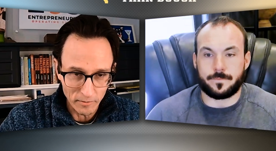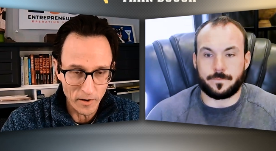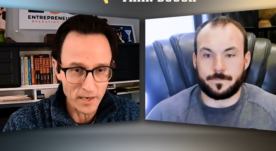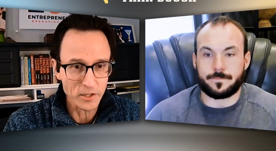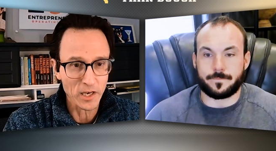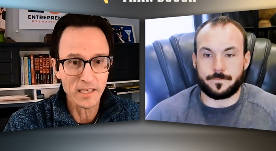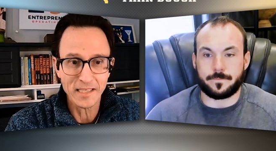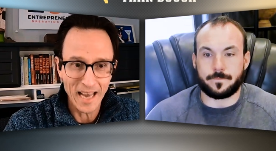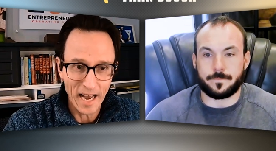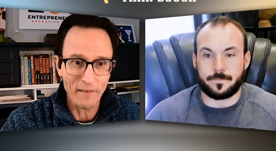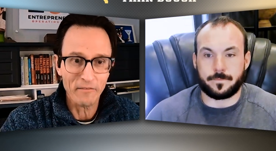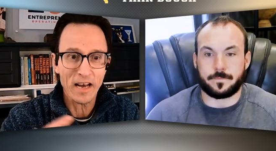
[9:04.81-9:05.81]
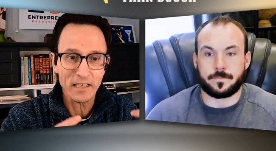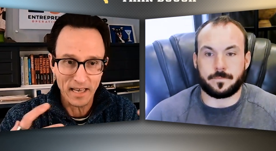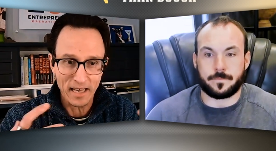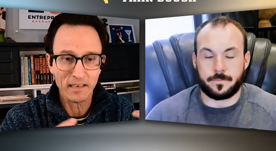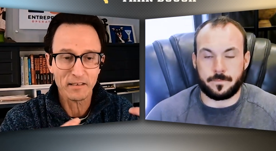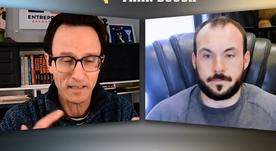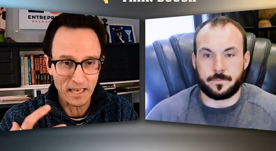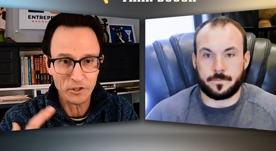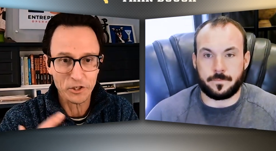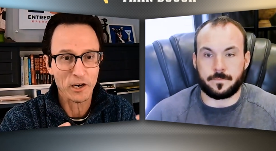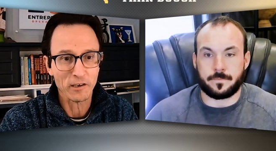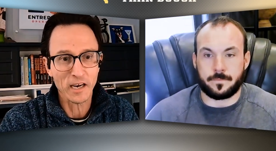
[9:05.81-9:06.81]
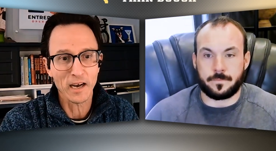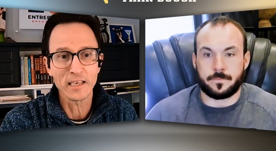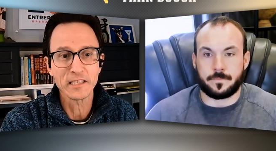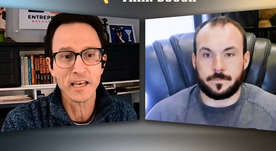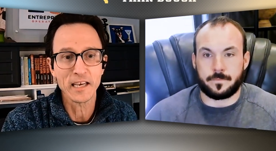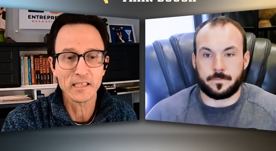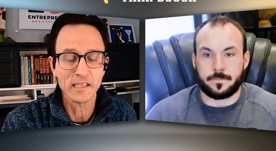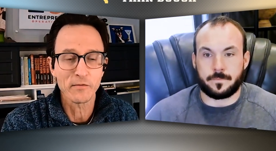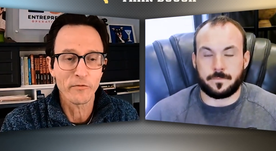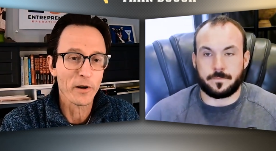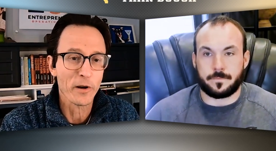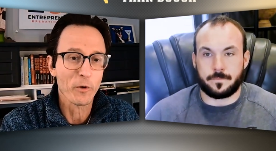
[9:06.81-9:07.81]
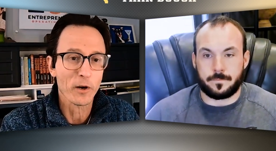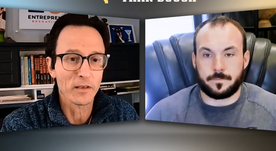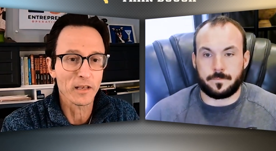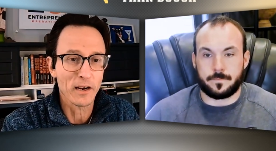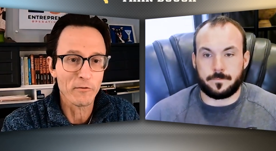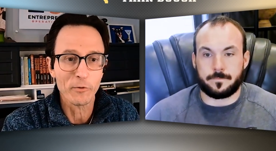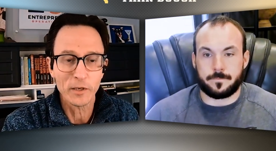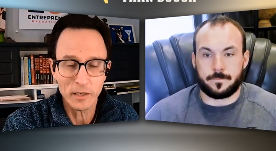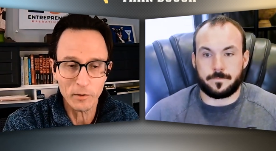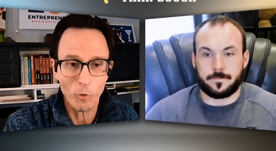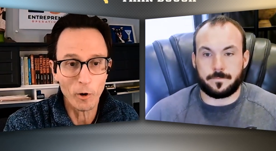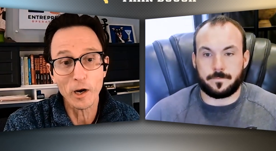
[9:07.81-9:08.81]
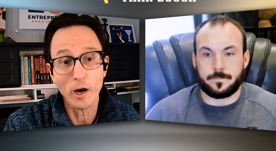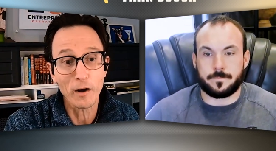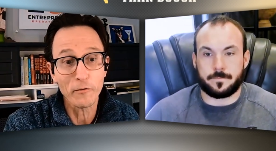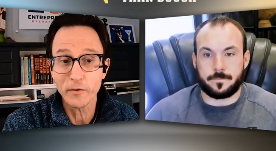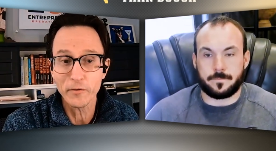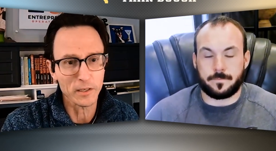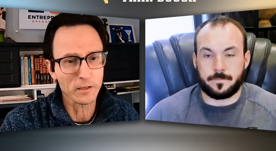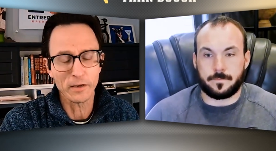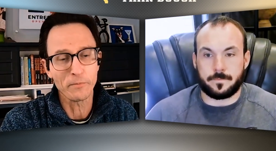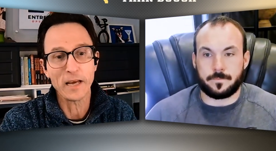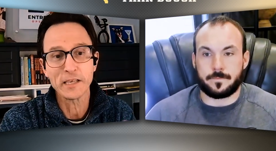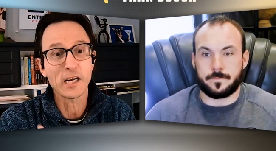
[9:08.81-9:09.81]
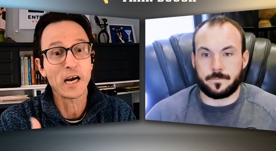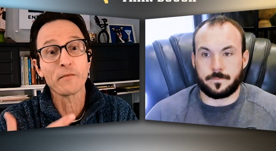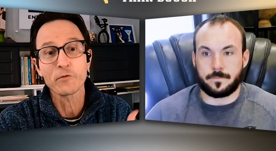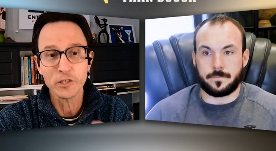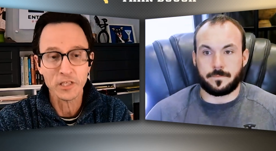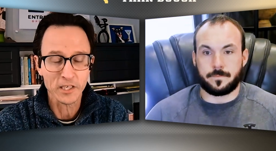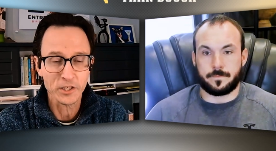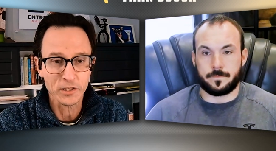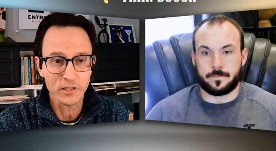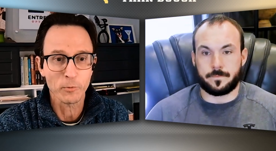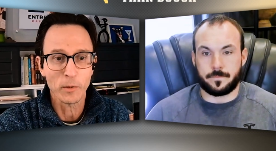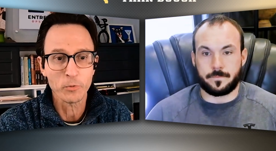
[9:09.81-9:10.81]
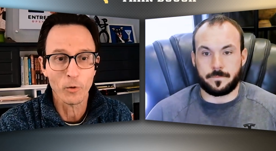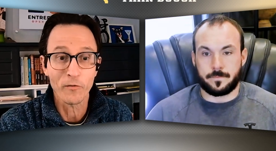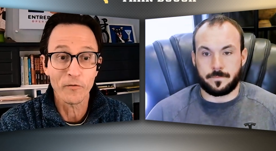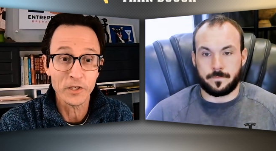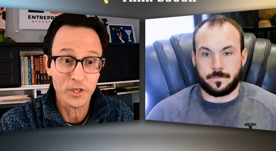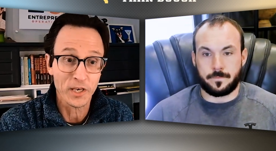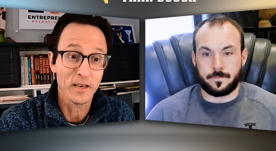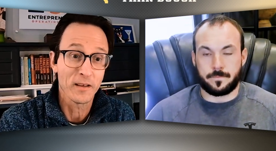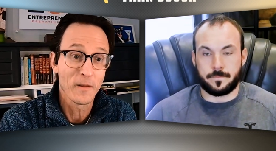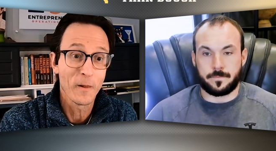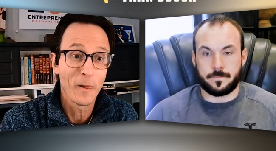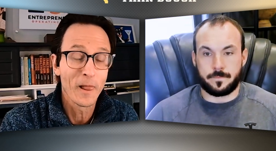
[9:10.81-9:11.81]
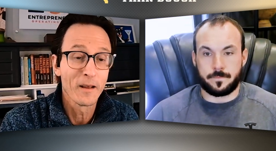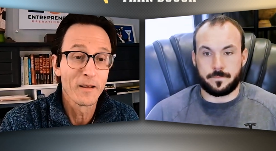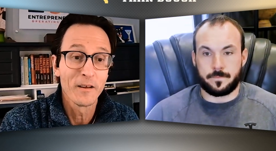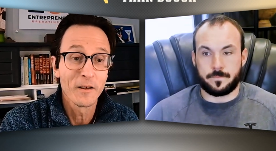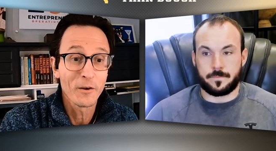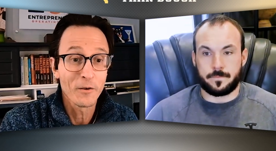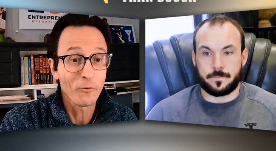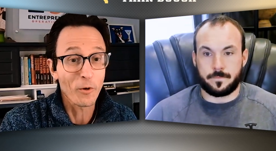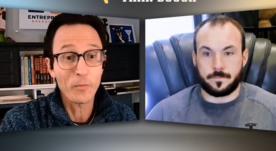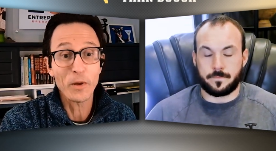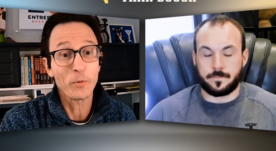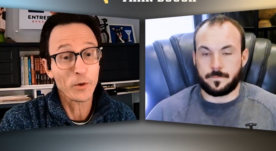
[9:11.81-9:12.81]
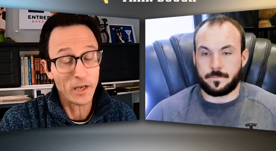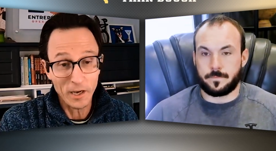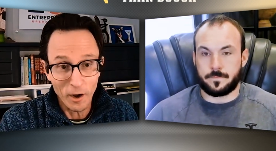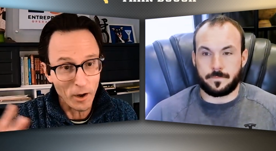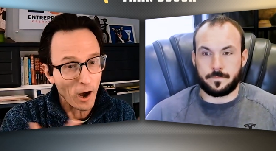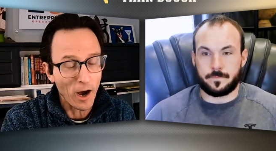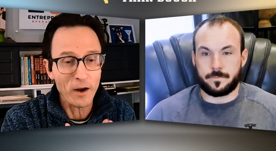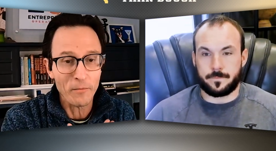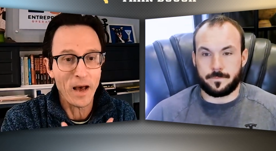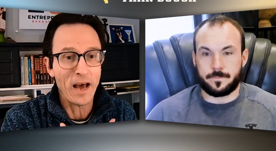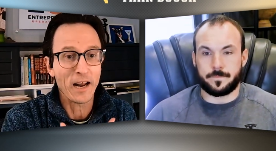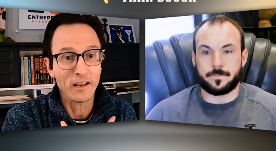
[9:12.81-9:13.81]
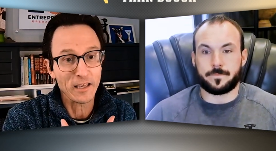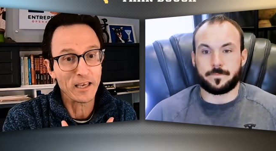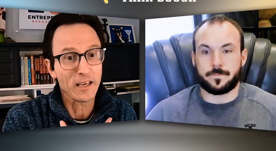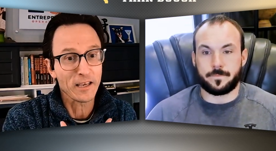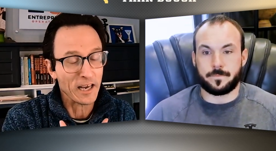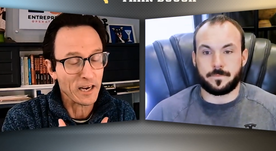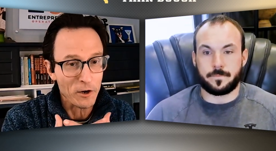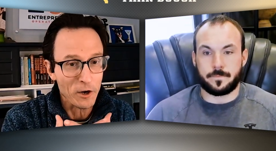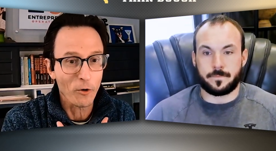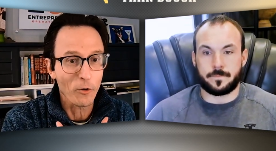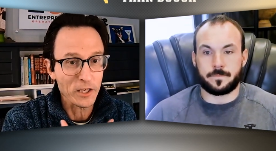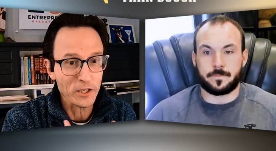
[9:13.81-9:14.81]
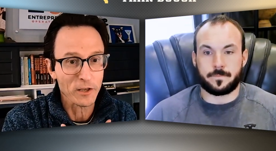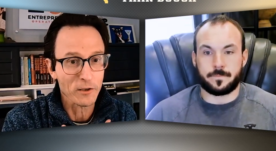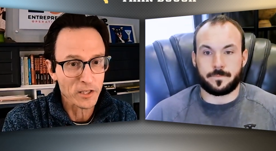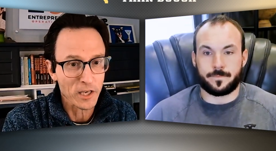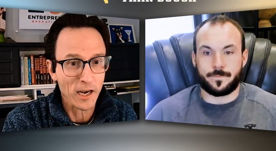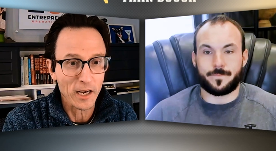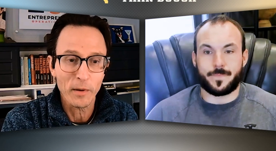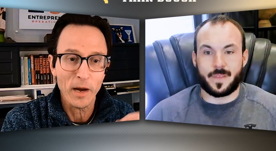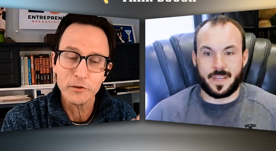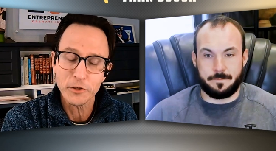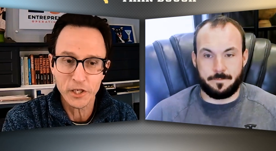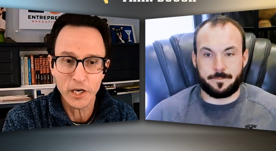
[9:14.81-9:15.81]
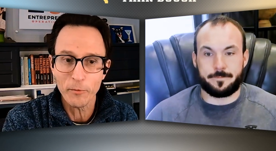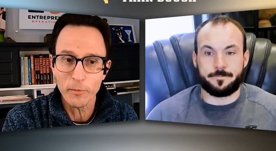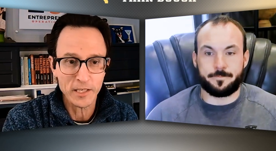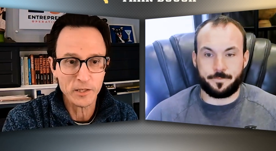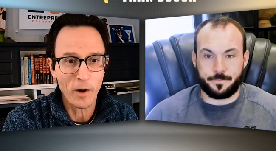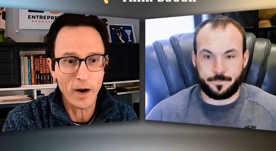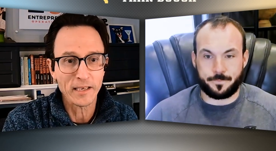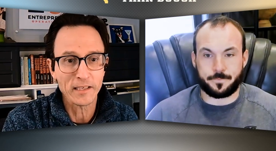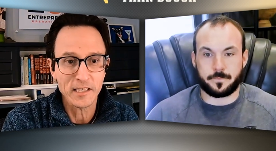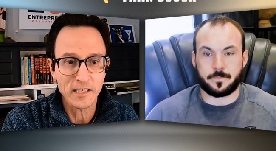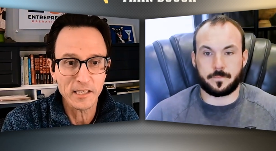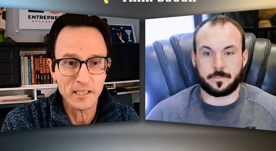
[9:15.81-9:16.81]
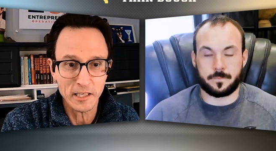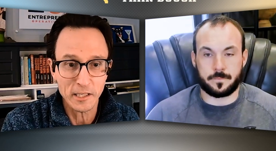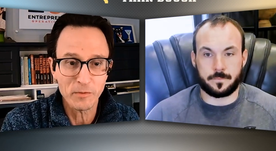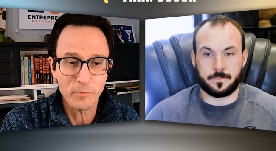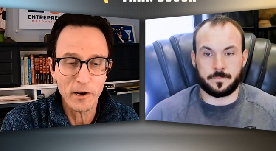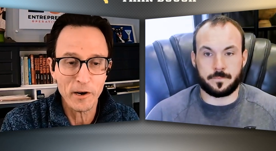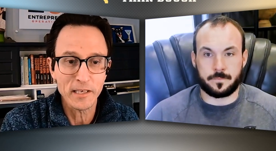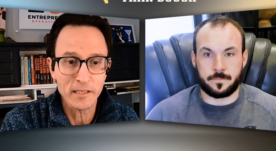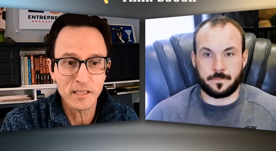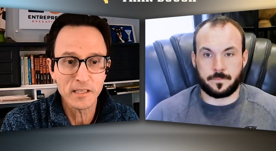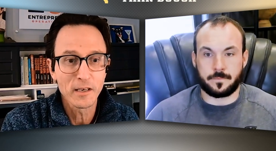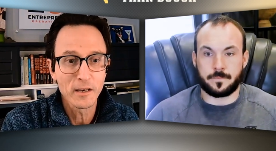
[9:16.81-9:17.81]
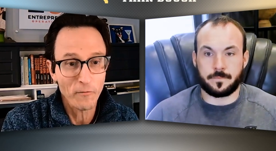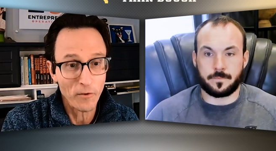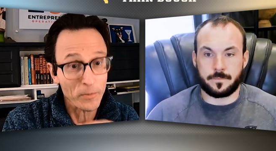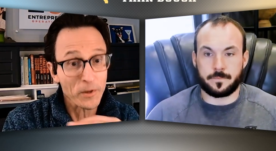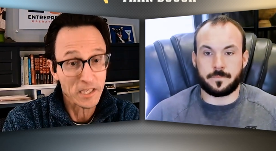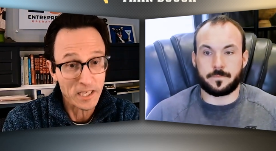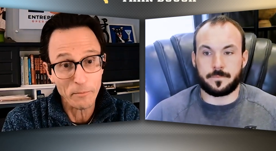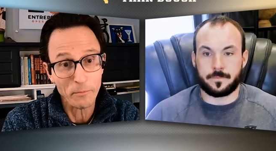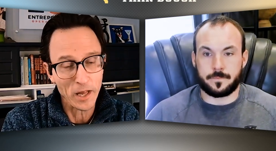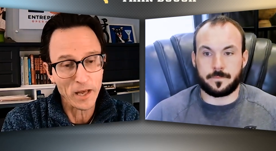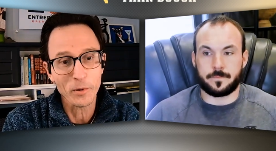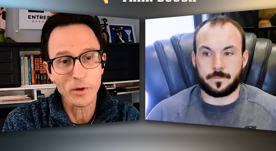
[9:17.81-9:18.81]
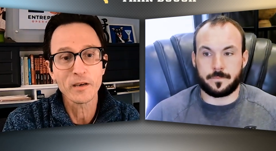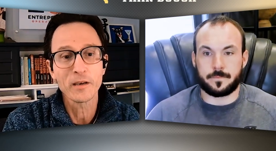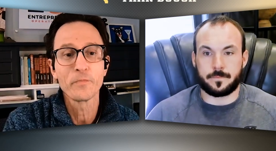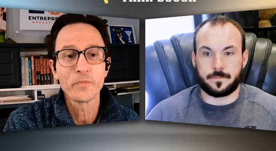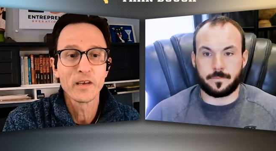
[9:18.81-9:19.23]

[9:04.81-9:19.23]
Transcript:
Speaker 1: franchise to have that that that shared context and framework that everyone can work off of. It it makes conversations much more efficient, where people can automatically kind of know what each other's talking about and share best practices and experience from the same playbook.